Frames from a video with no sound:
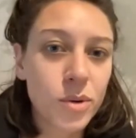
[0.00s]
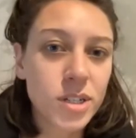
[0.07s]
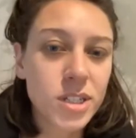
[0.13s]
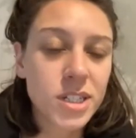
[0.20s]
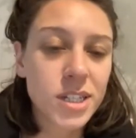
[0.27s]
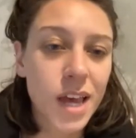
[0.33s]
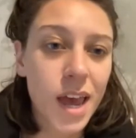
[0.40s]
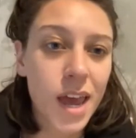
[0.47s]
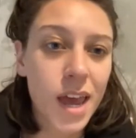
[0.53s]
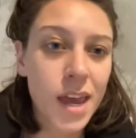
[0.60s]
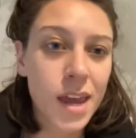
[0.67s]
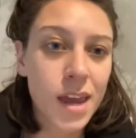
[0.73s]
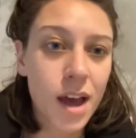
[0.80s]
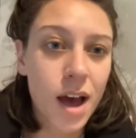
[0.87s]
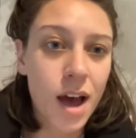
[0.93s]
would
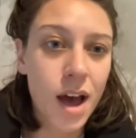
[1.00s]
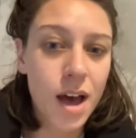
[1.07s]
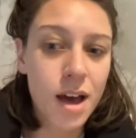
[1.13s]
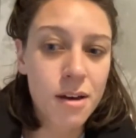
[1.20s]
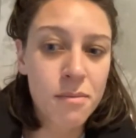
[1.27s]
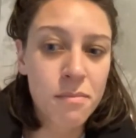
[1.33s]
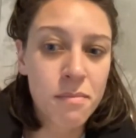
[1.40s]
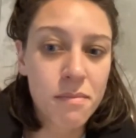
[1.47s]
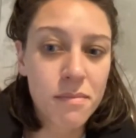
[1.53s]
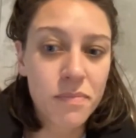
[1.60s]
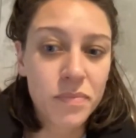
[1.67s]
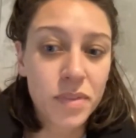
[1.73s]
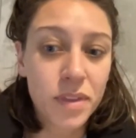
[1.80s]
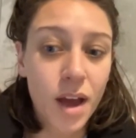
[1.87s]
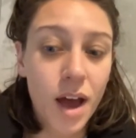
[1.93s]
say um,
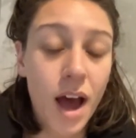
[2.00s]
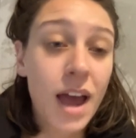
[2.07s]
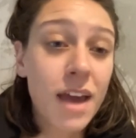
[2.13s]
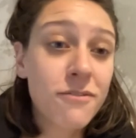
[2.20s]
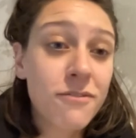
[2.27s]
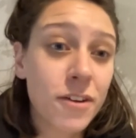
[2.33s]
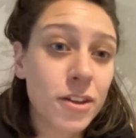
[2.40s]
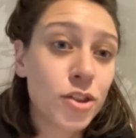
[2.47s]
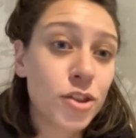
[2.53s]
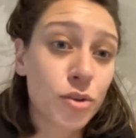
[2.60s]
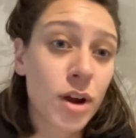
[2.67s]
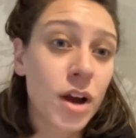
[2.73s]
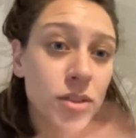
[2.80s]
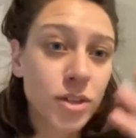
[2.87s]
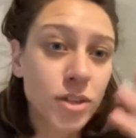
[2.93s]
i
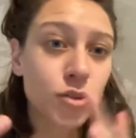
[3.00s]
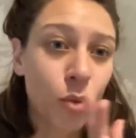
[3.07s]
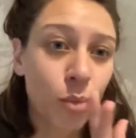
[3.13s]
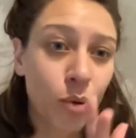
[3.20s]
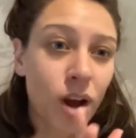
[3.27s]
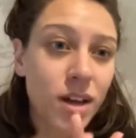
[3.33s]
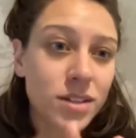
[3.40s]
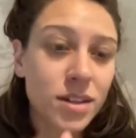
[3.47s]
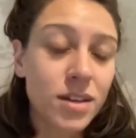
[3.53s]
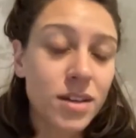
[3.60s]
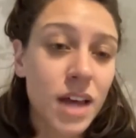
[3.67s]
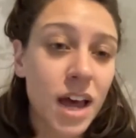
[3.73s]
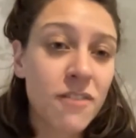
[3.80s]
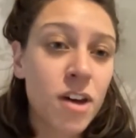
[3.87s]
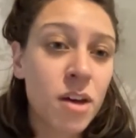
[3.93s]
throughout this whole process,
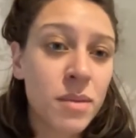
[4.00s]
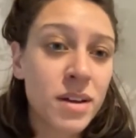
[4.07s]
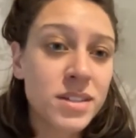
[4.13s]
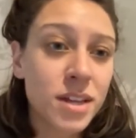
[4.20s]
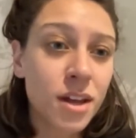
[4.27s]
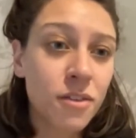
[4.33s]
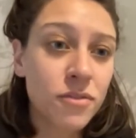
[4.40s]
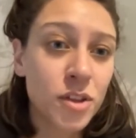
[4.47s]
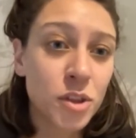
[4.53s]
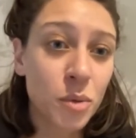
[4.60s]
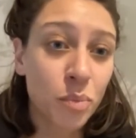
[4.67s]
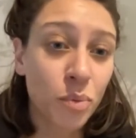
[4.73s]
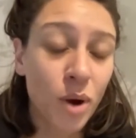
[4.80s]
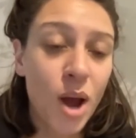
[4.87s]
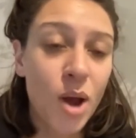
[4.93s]
I found myself that the
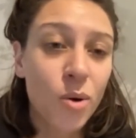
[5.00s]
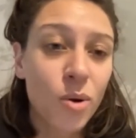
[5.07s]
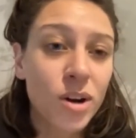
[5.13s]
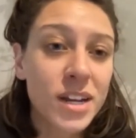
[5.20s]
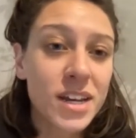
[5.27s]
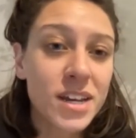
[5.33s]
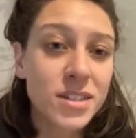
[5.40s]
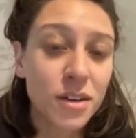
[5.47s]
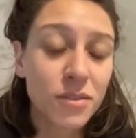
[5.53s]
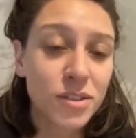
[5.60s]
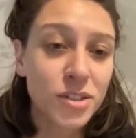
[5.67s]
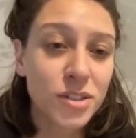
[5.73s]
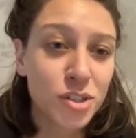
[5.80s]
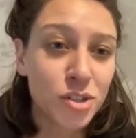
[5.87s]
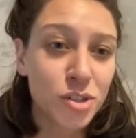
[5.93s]
priorities of the
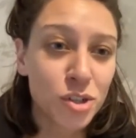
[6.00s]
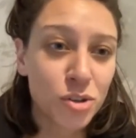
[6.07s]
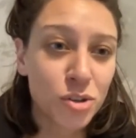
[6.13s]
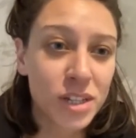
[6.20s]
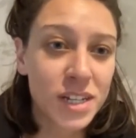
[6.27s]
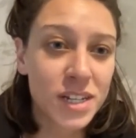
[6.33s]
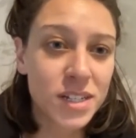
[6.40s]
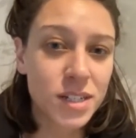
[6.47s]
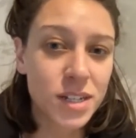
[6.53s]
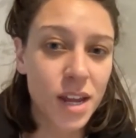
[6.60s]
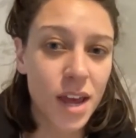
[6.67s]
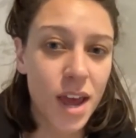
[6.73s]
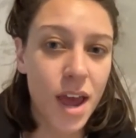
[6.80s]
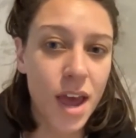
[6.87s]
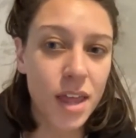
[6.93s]
to do list
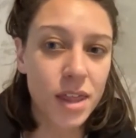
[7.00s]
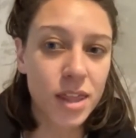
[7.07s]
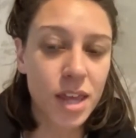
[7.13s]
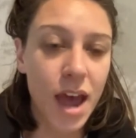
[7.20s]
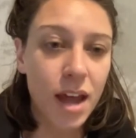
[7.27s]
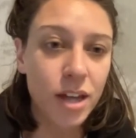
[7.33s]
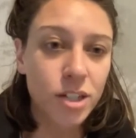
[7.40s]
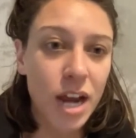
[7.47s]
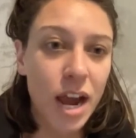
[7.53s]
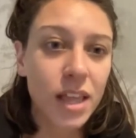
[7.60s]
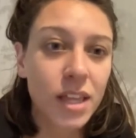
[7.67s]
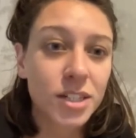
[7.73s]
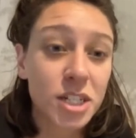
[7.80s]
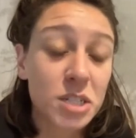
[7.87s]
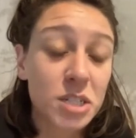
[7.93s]
and that
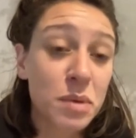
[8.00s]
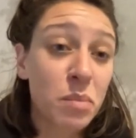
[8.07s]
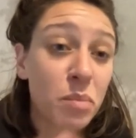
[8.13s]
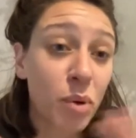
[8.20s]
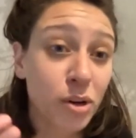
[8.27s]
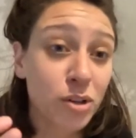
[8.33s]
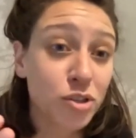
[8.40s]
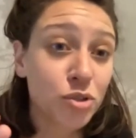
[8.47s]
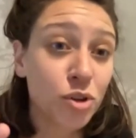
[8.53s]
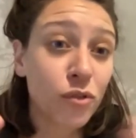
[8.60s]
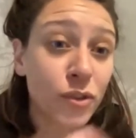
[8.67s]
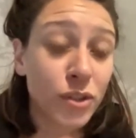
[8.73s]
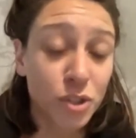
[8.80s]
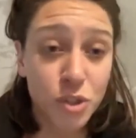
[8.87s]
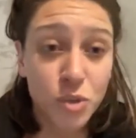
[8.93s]
challenge has been personal
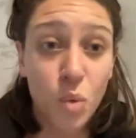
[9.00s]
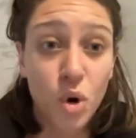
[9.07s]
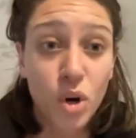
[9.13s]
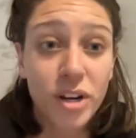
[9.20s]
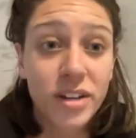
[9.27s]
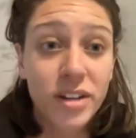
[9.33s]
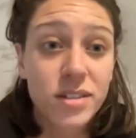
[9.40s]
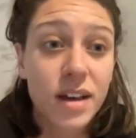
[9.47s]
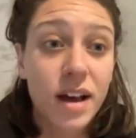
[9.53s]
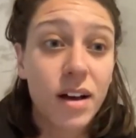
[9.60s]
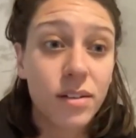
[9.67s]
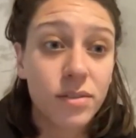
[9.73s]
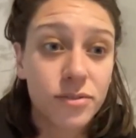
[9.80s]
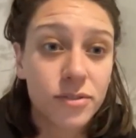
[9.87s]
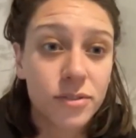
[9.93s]
versus work
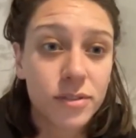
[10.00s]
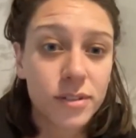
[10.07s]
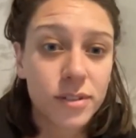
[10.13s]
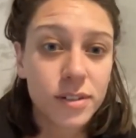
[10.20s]
itself.